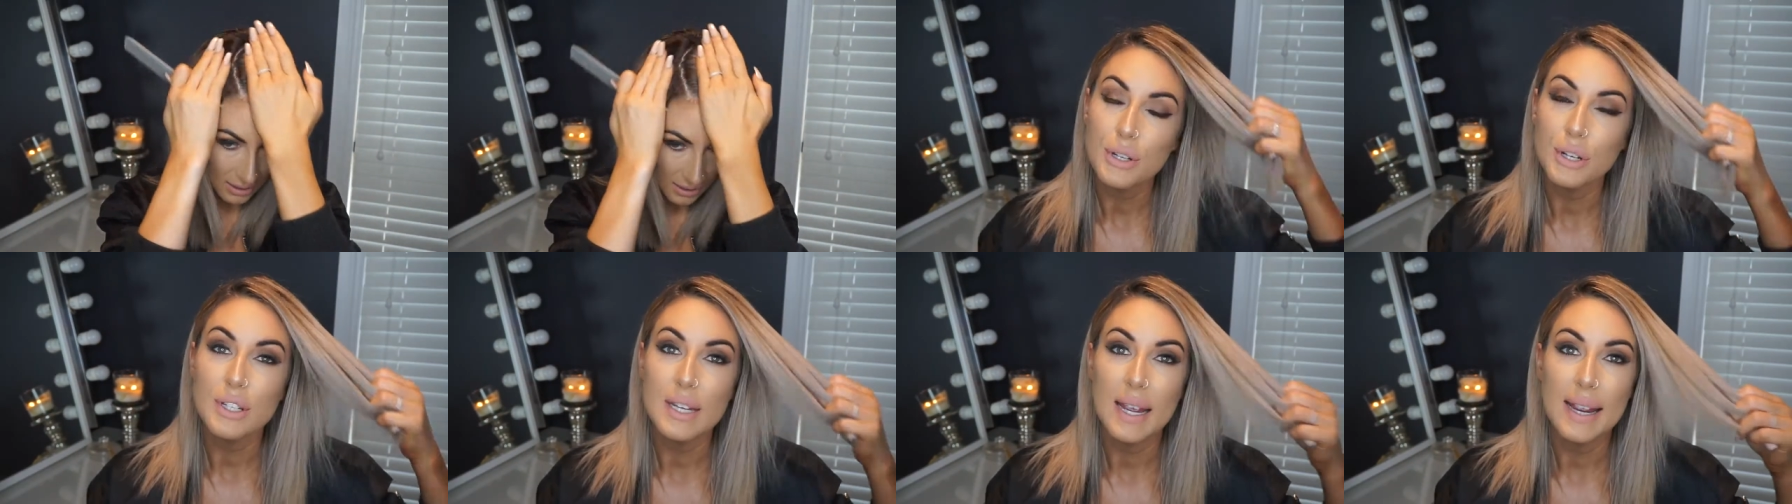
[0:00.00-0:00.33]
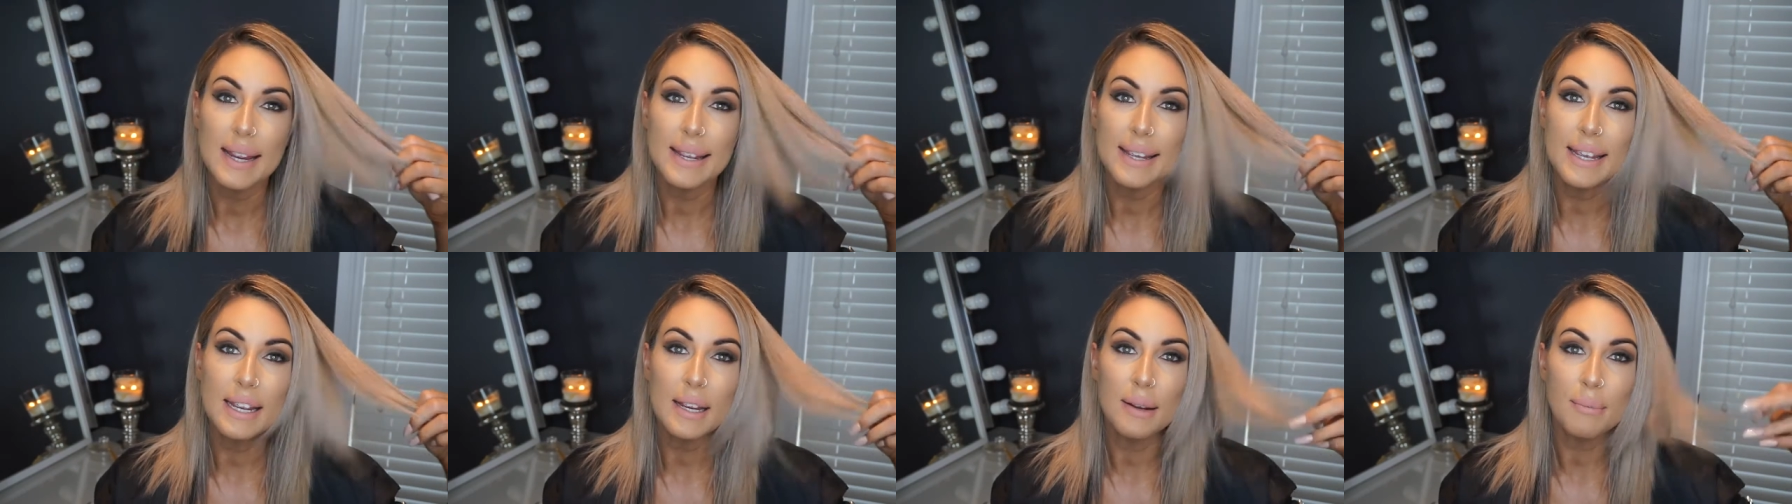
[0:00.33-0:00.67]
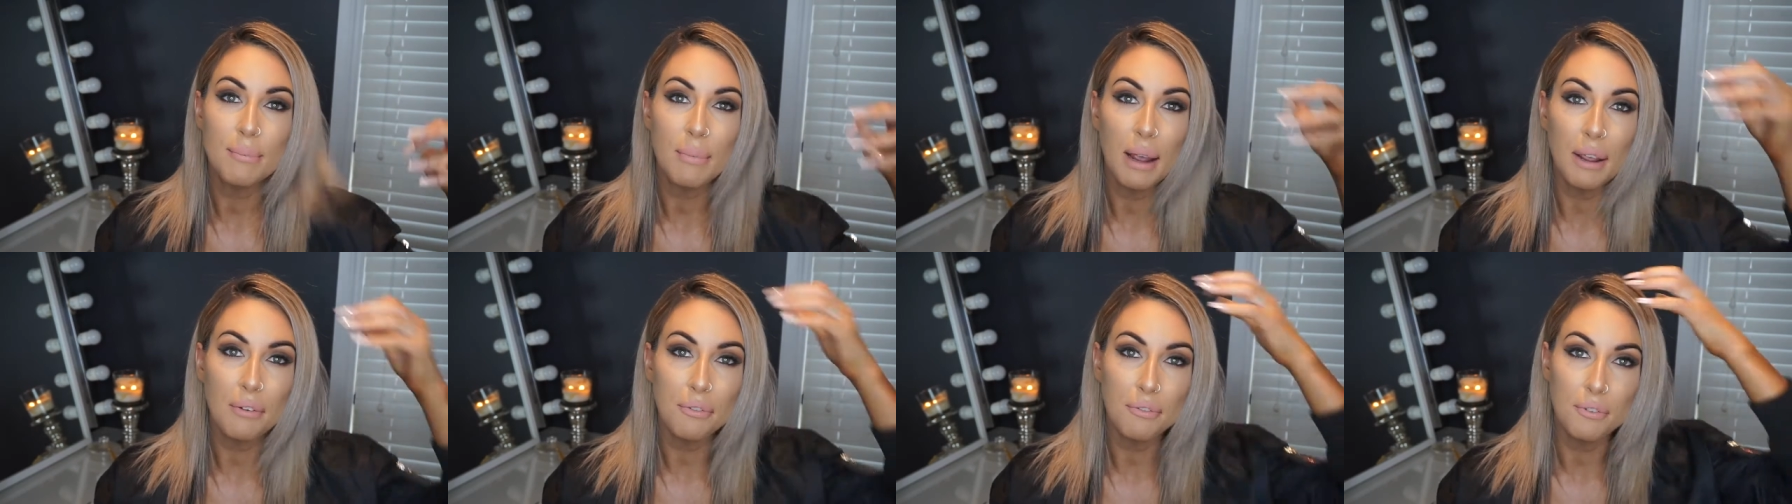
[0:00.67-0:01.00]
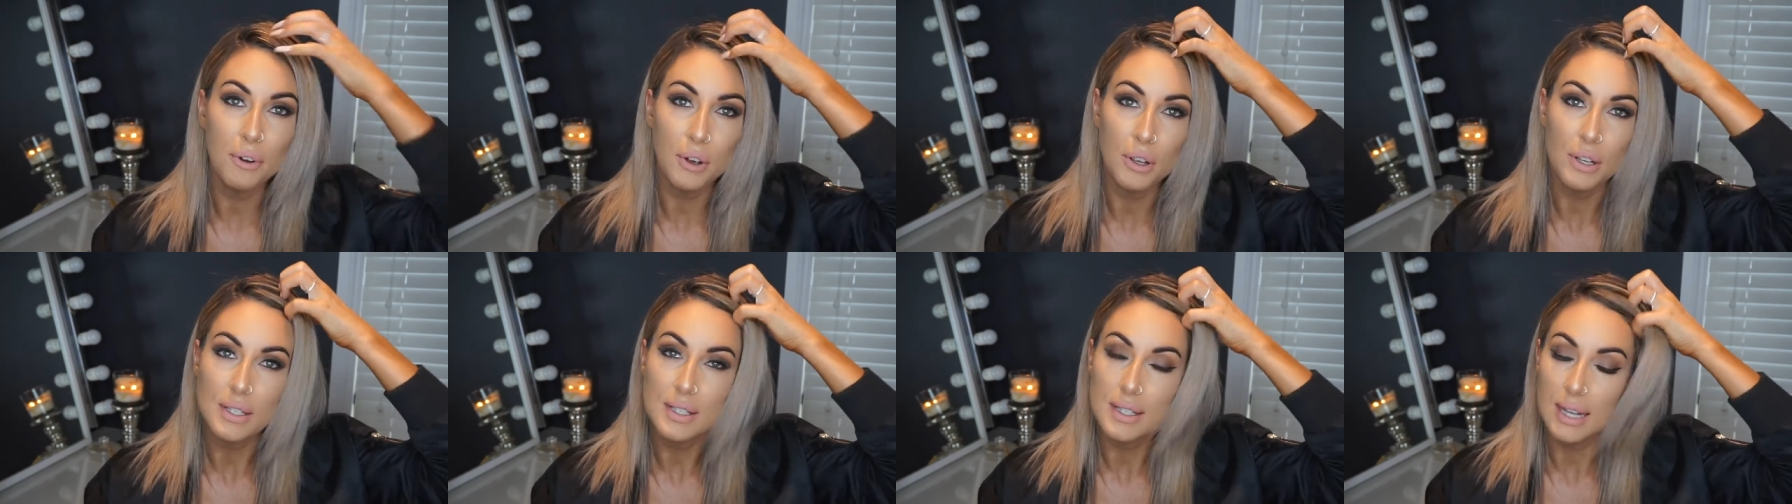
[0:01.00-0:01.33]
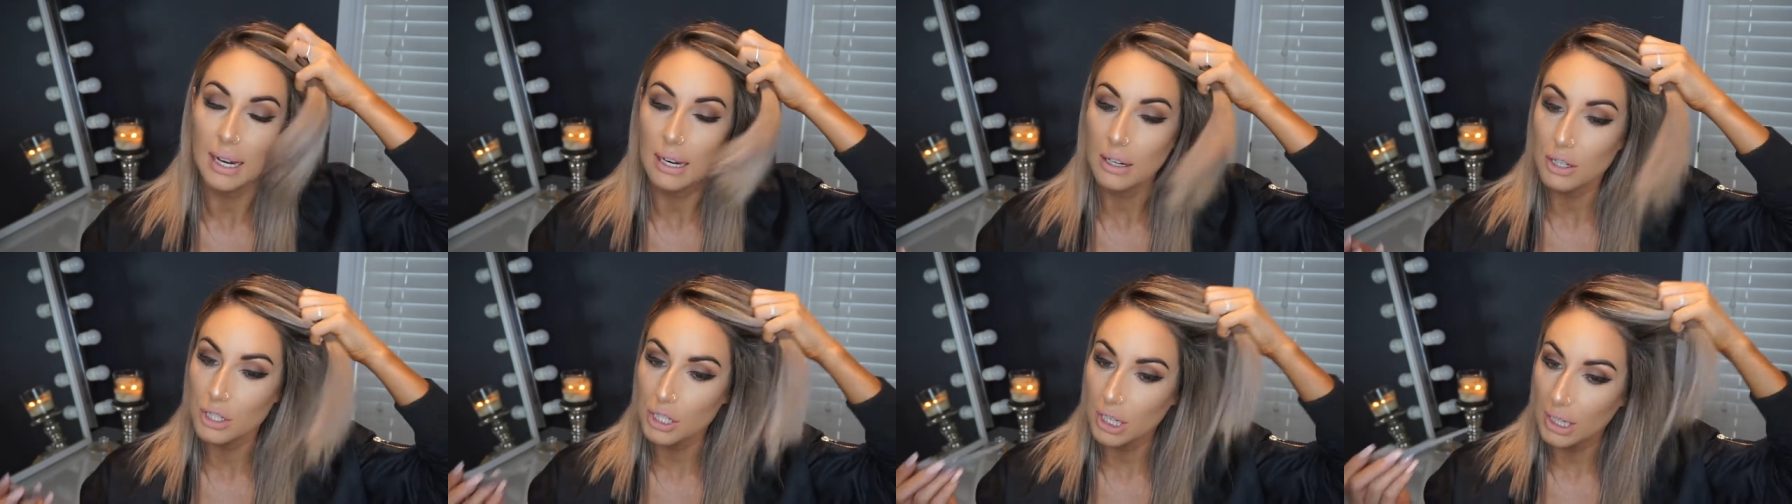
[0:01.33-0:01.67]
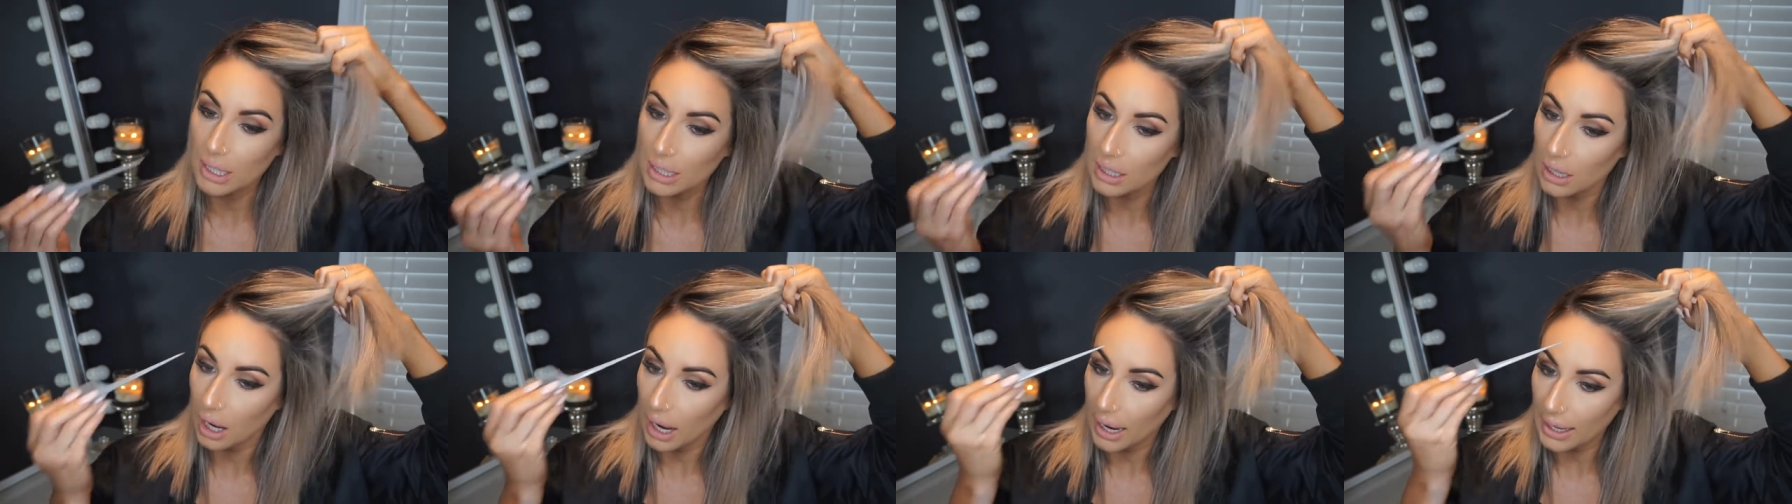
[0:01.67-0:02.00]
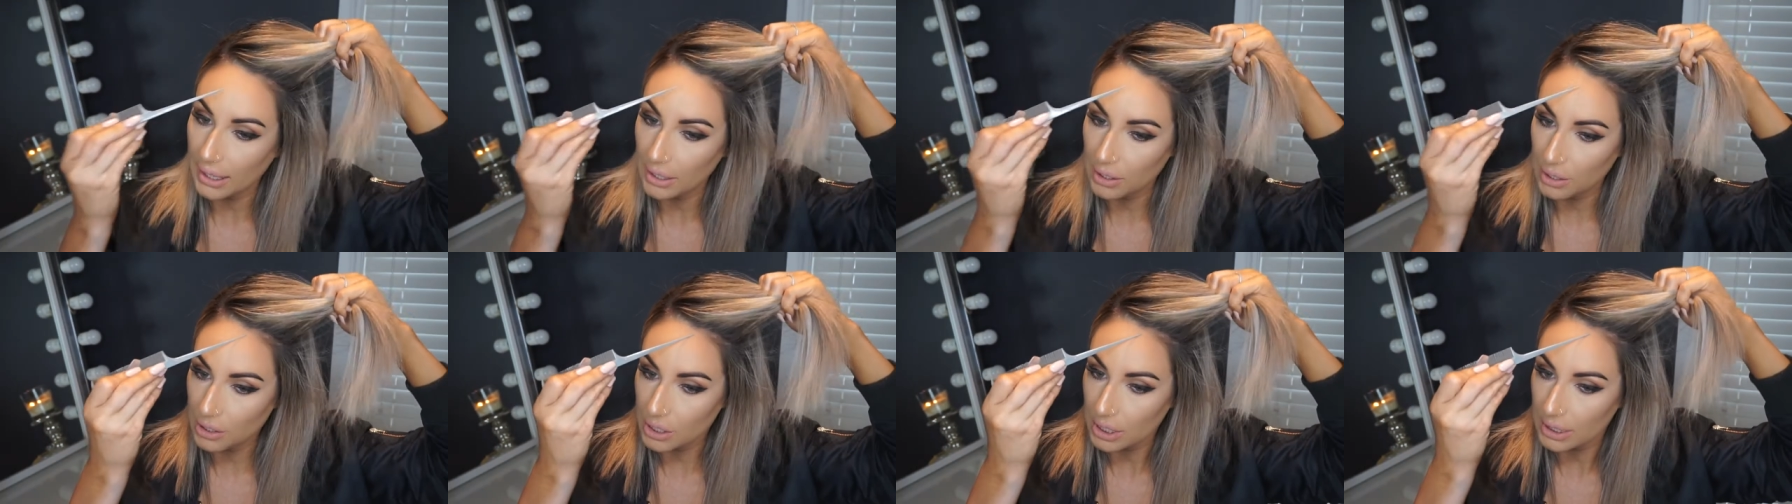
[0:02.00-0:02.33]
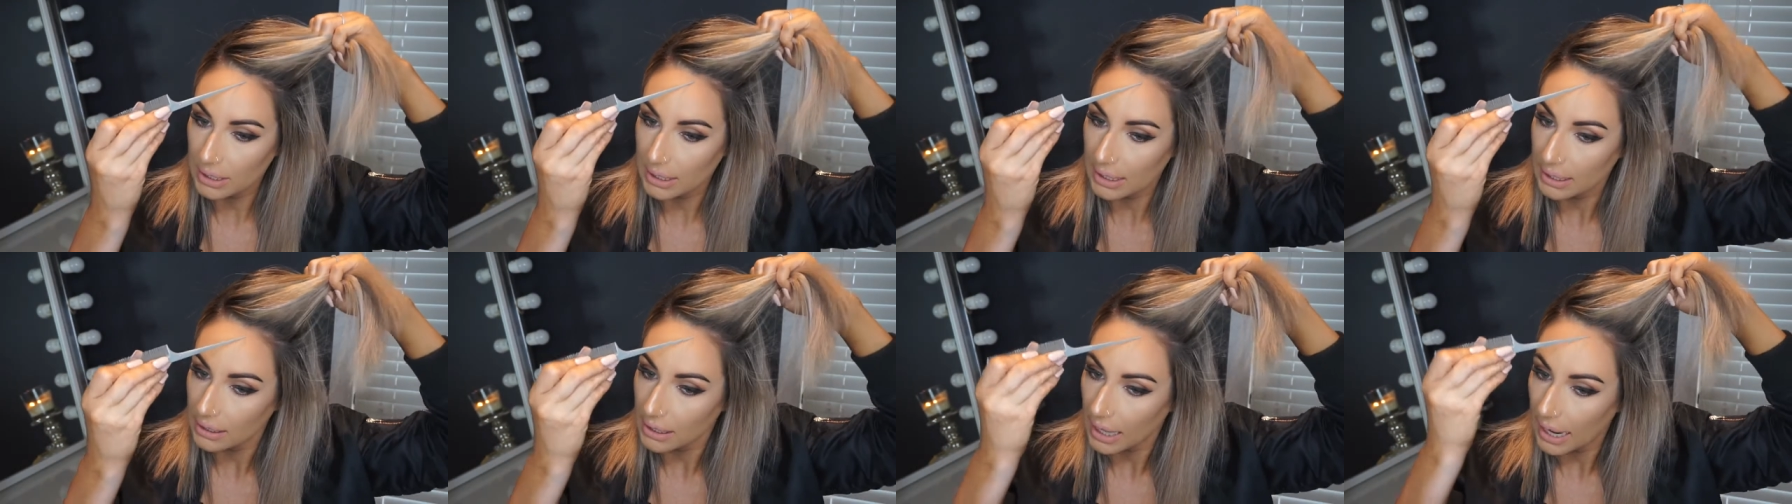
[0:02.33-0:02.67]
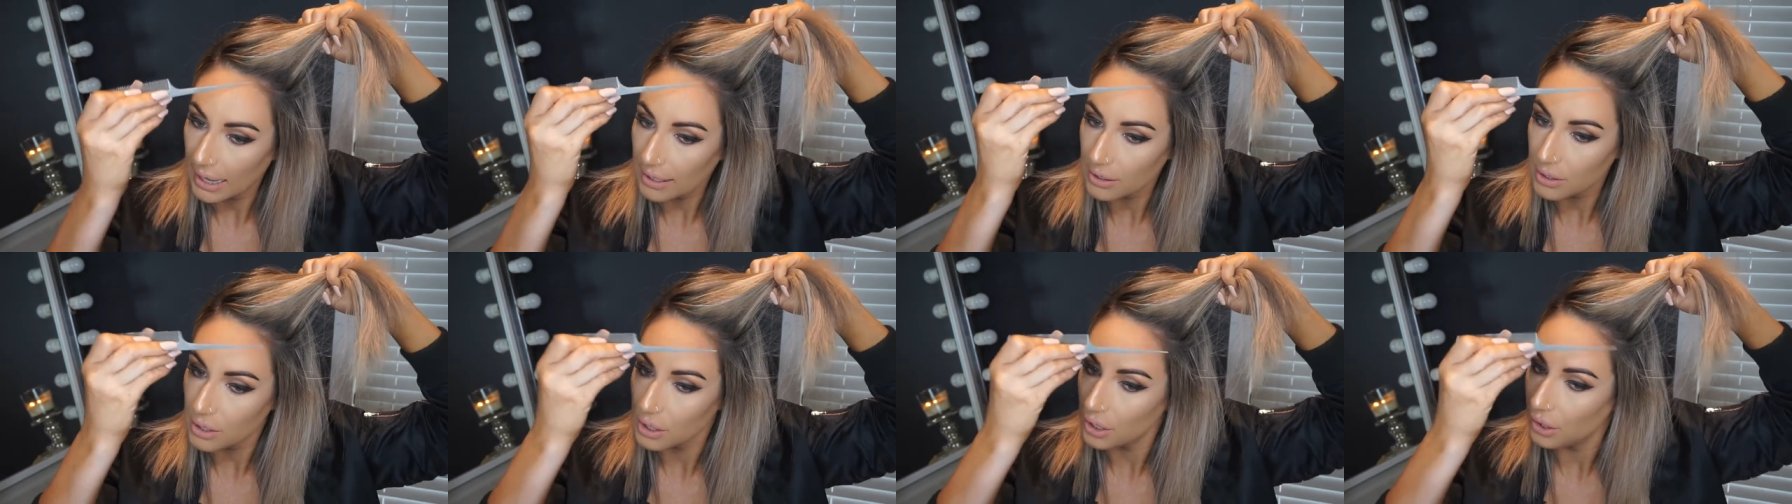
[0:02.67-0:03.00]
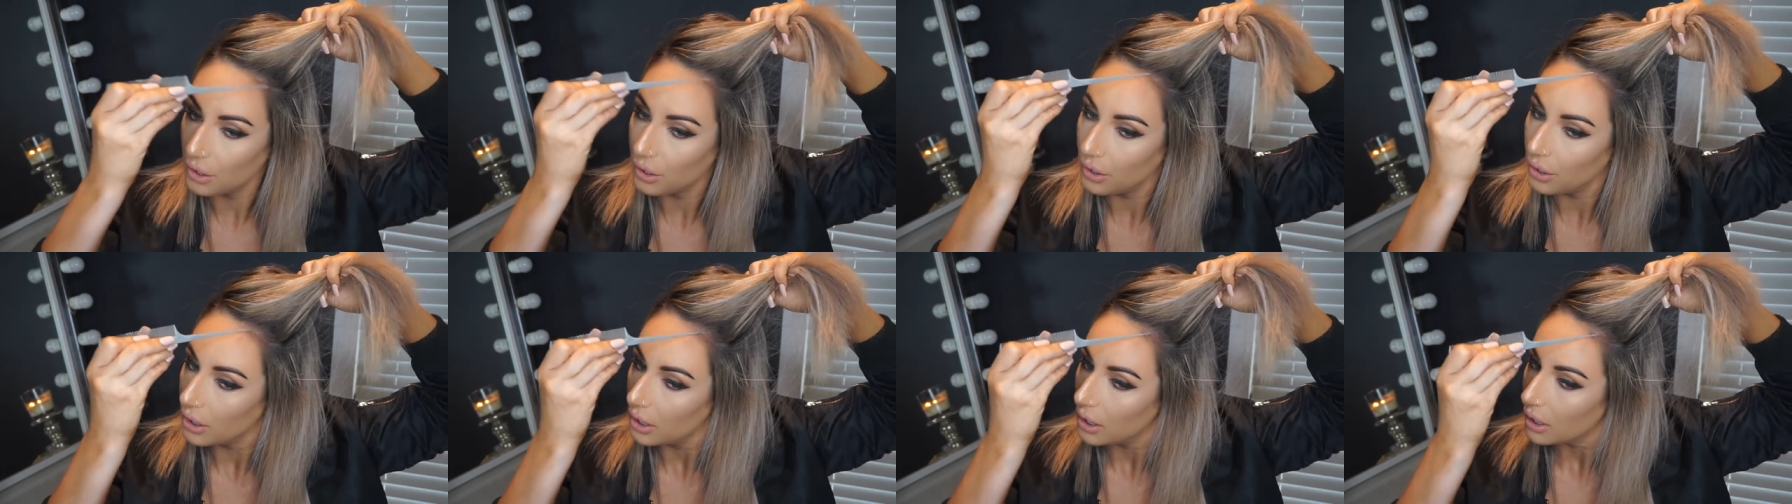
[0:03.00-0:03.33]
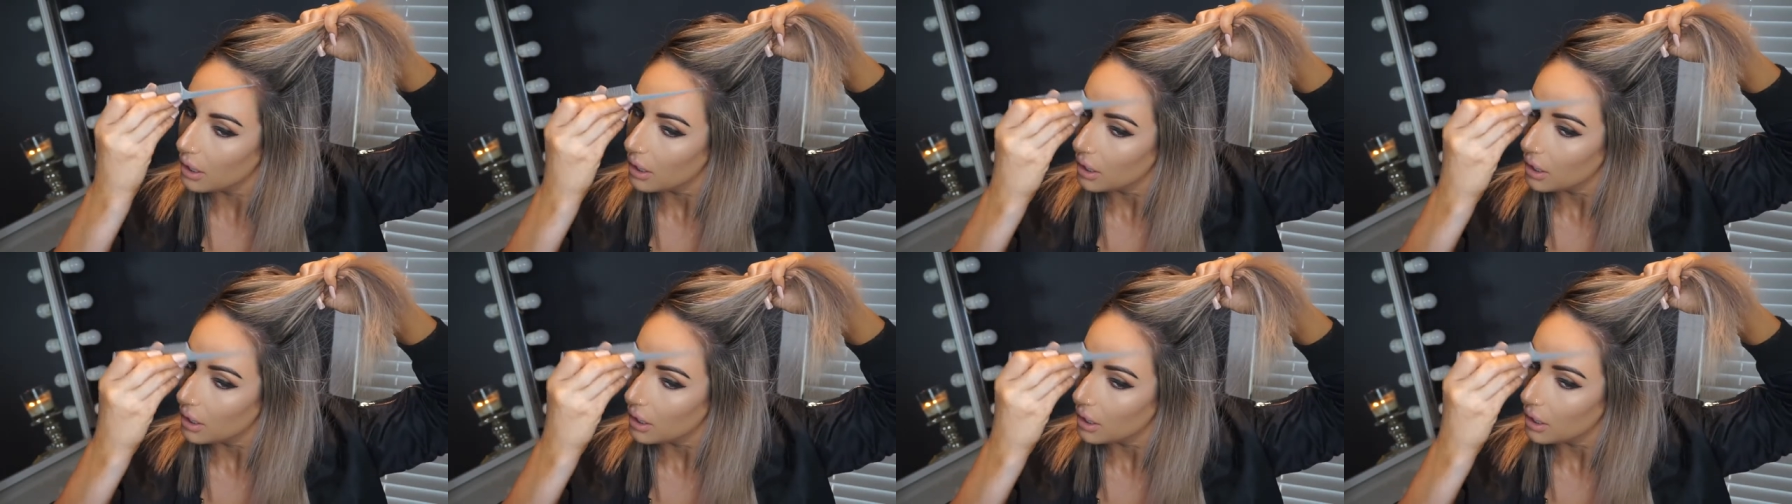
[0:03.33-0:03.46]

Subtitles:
So taking my first section, I usually like to,